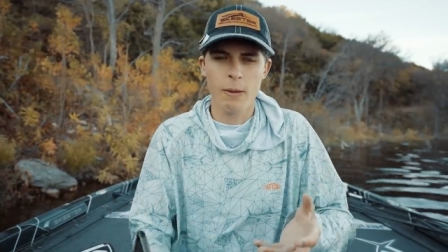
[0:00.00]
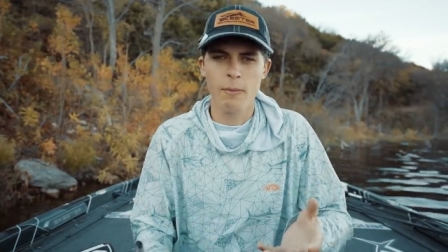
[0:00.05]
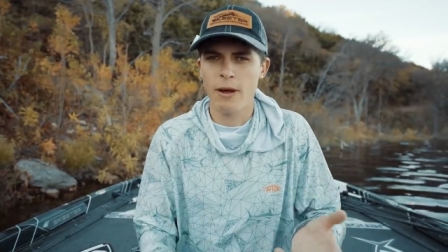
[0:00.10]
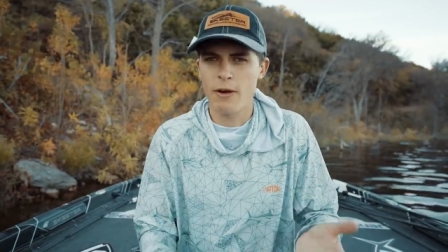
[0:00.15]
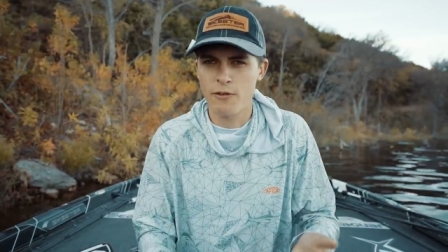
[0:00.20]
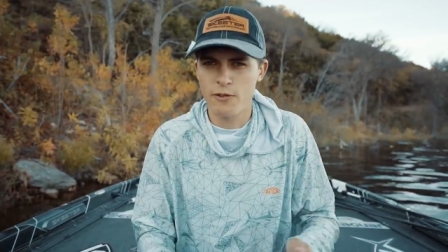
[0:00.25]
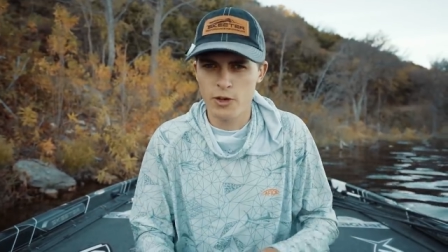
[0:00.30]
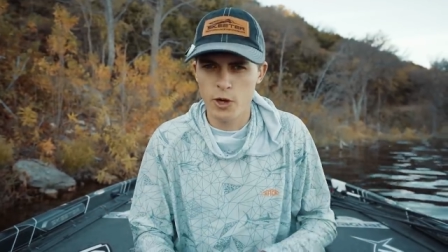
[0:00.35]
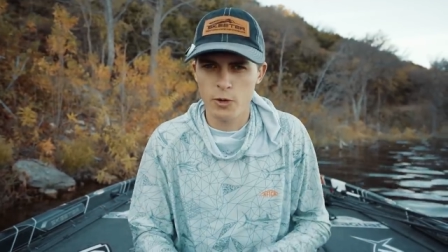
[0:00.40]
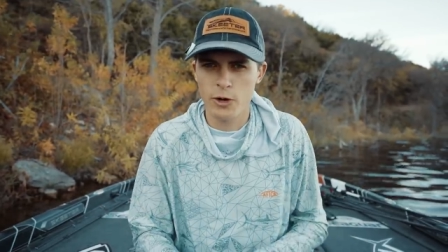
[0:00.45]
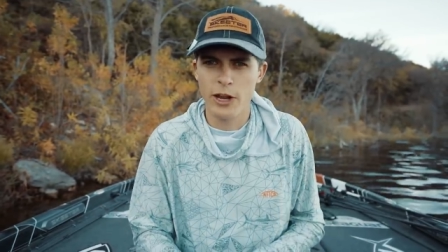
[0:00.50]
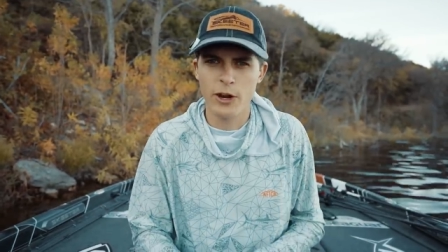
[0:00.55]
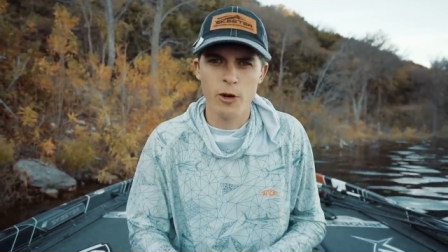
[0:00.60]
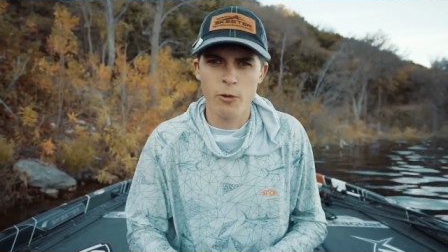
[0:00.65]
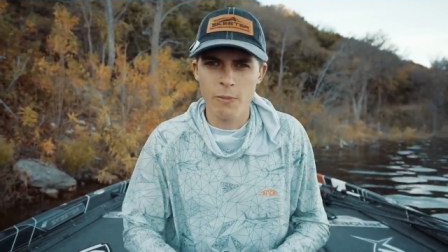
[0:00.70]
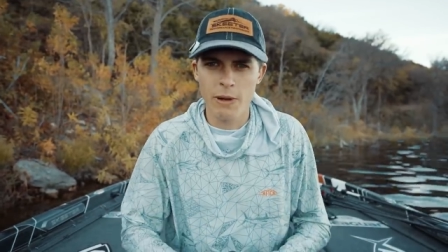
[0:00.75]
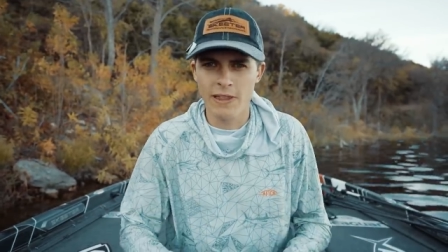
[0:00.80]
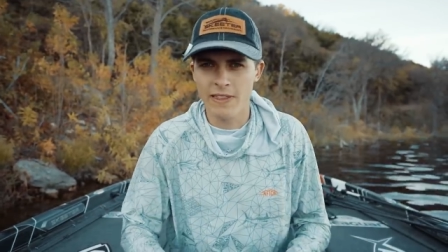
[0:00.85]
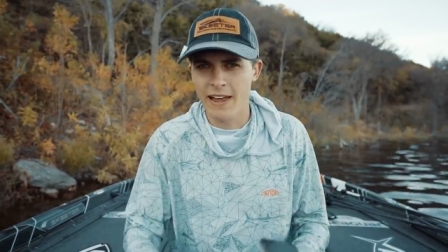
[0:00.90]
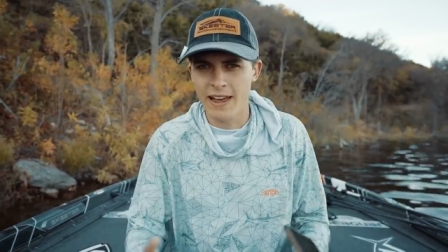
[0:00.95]
And by float, I
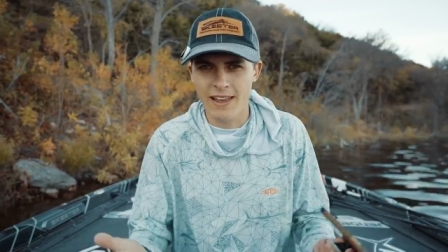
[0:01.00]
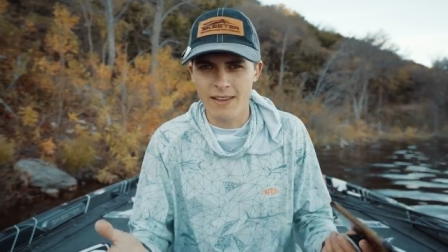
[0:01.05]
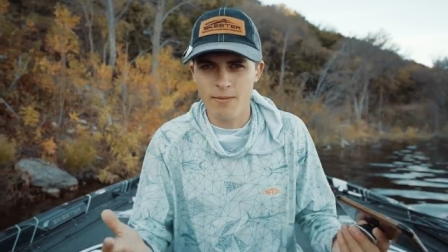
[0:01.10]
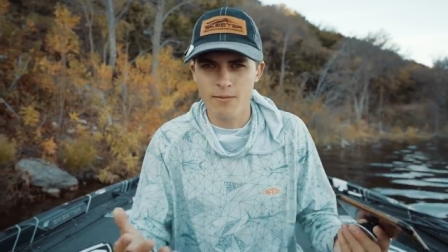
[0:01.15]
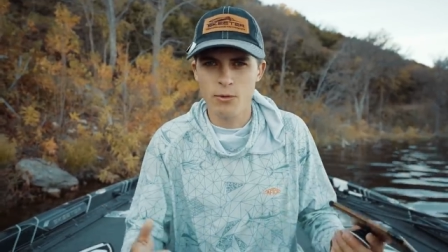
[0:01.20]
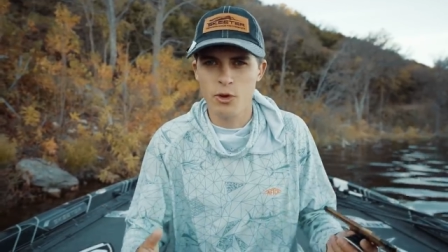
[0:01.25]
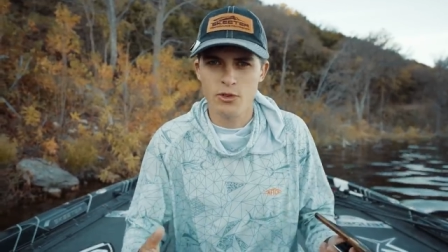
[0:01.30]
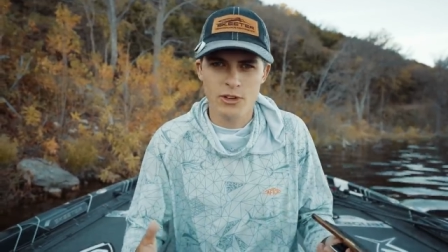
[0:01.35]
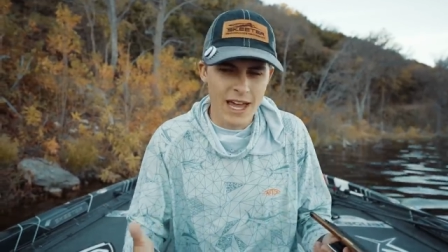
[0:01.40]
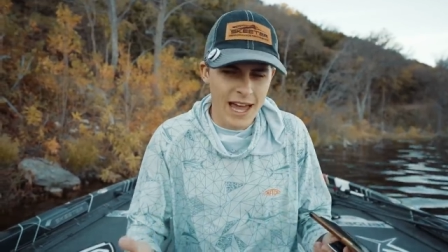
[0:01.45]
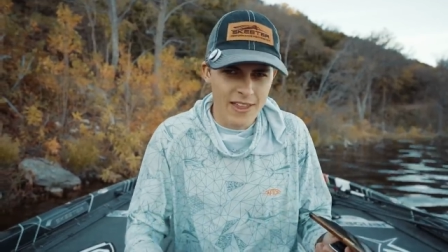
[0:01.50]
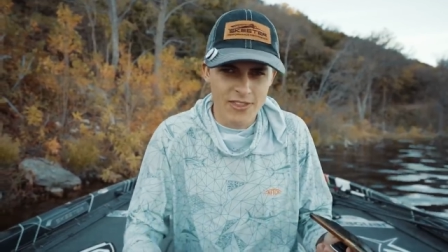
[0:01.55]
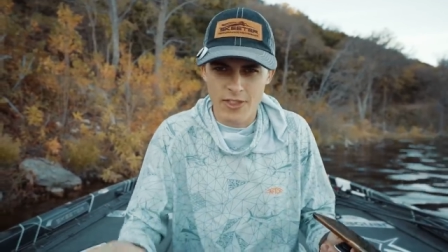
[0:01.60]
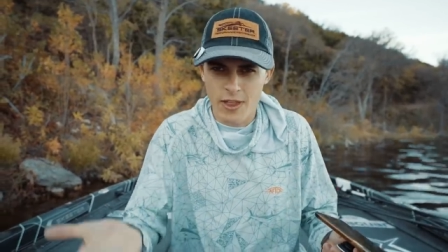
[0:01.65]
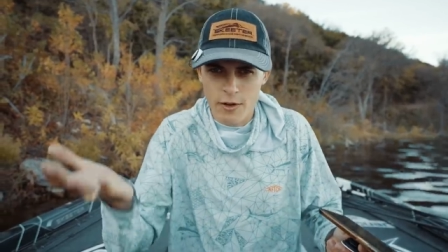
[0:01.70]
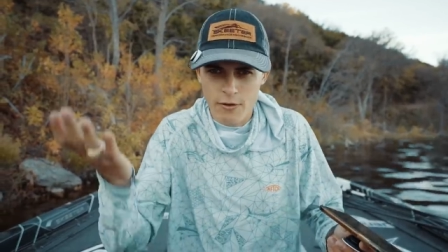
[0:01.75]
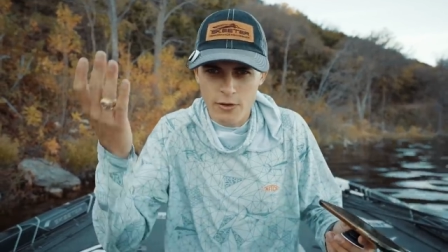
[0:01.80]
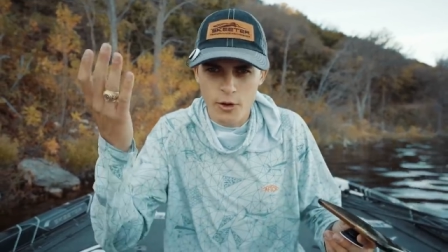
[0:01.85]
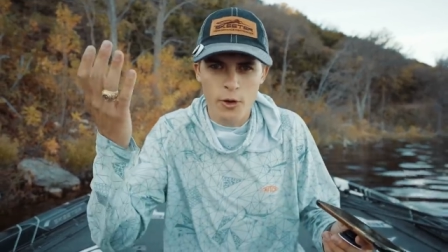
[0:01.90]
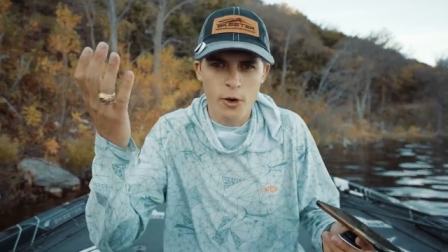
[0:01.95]
don't mean like they're dead and
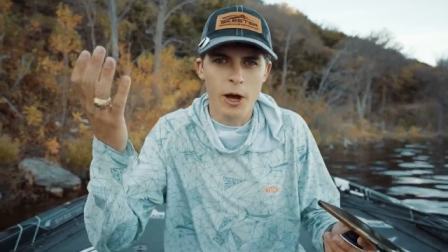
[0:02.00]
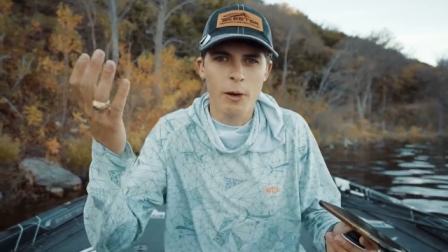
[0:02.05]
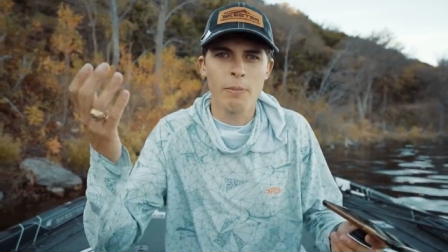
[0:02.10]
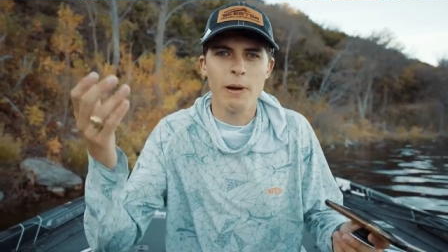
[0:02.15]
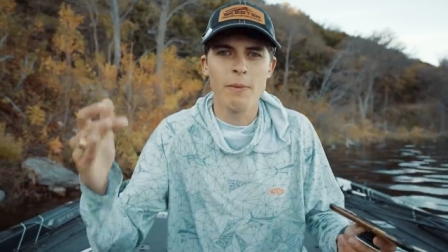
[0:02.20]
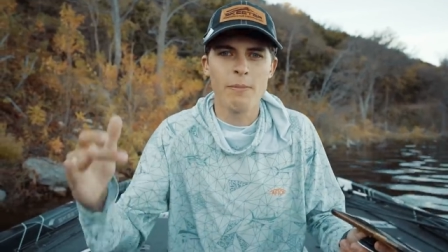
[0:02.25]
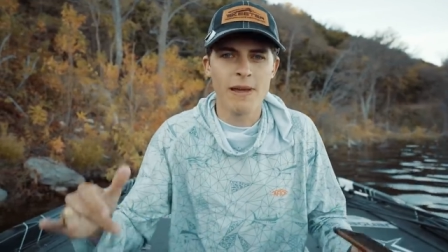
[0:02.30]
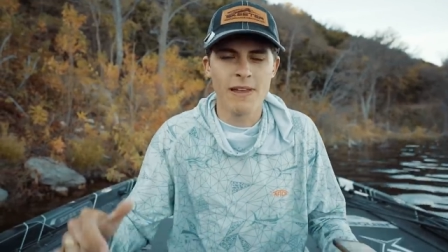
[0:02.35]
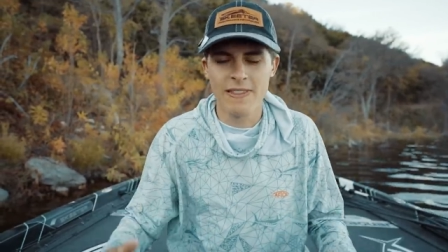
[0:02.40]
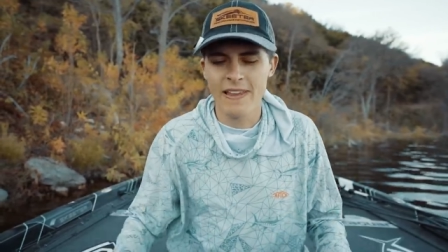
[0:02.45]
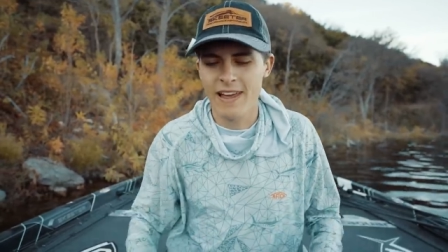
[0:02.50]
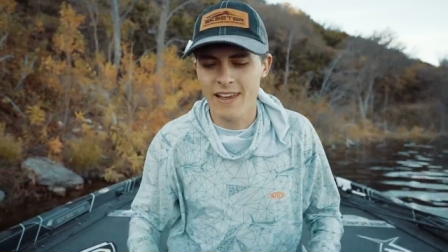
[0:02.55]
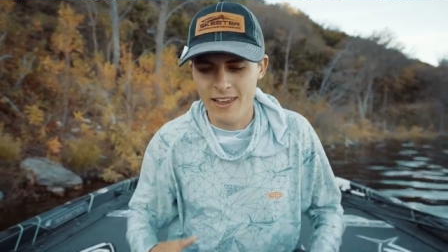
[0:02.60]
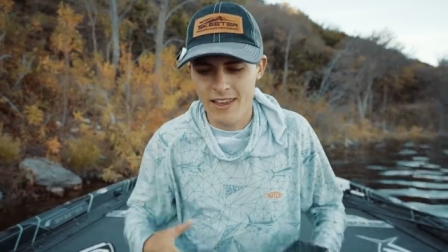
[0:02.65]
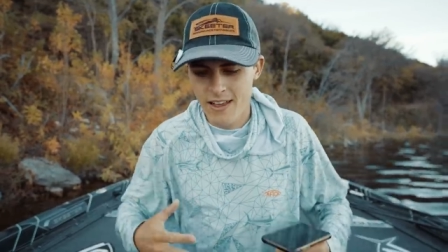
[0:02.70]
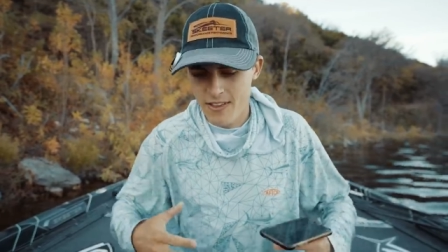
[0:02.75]
they float up. I mean like